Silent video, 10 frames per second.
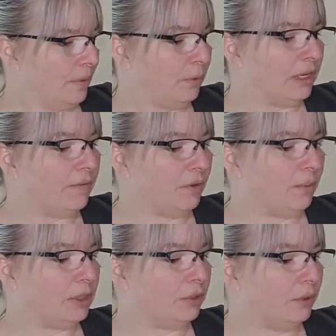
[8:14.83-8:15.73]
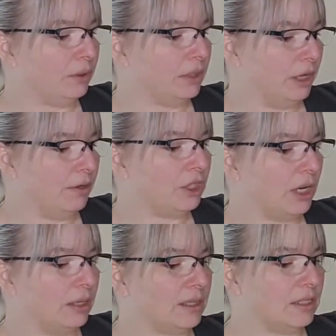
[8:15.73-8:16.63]
Ricky Freeman Terry
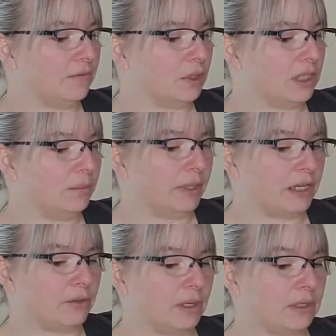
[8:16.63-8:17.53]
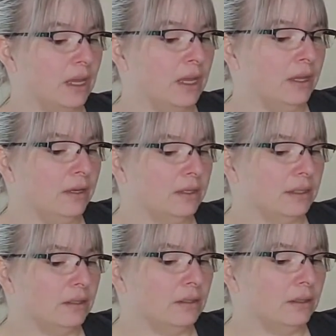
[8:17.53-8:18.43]
John size 14 black dress,
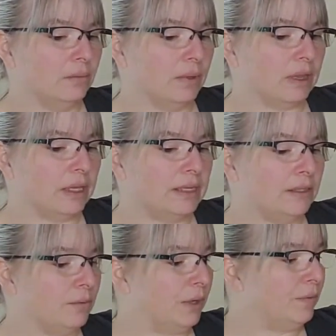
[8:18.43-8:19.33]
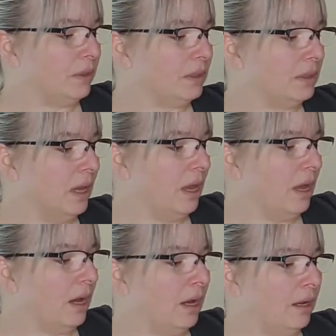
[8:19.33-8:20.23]
silk with lace and ruffles.
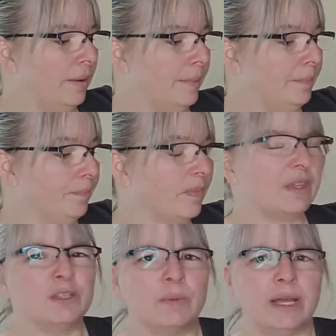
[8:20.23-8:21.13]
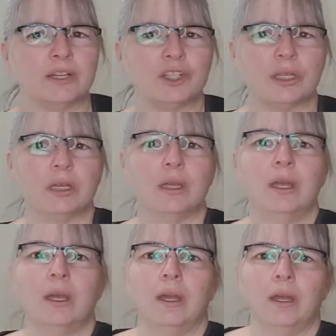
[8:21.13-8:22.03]
This one actually,
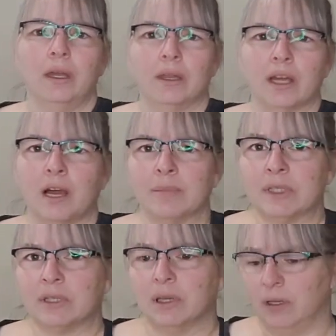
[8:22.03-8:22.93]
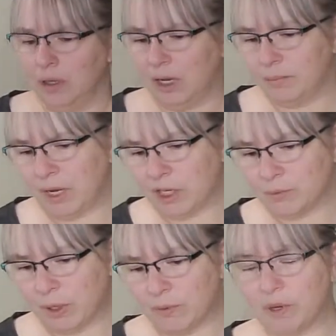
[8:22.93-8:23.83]
the comps on
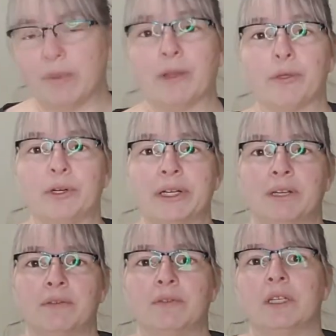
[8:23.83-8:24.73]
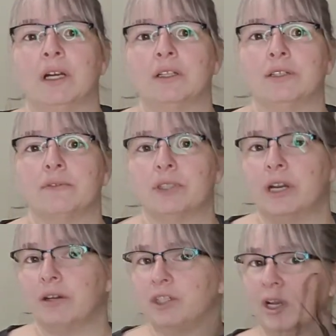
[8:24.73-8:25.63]
Poshmark were about $30 to $50 for
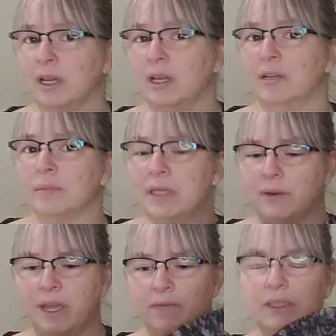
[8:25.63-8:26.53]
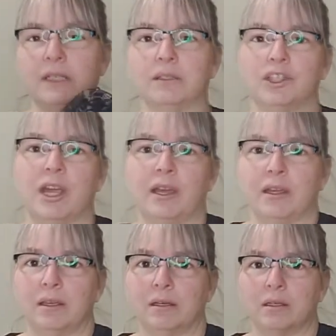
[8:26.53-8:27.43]
Terry John items. Now I have a little
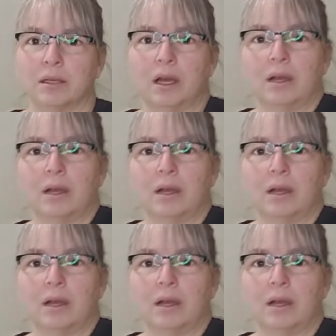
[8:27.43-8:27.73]
jacket,